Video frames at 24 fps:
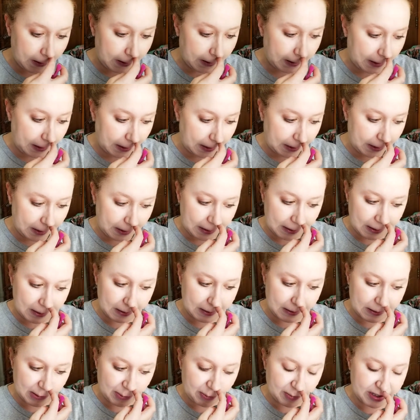and
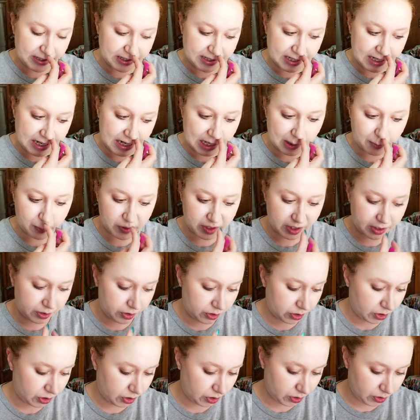I'm going to tap
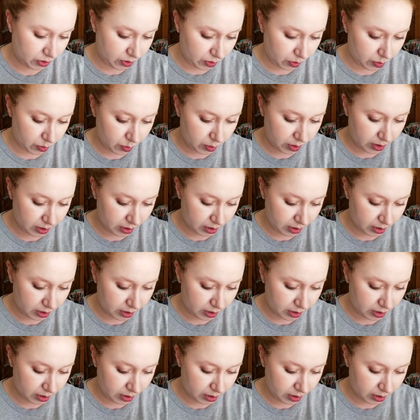into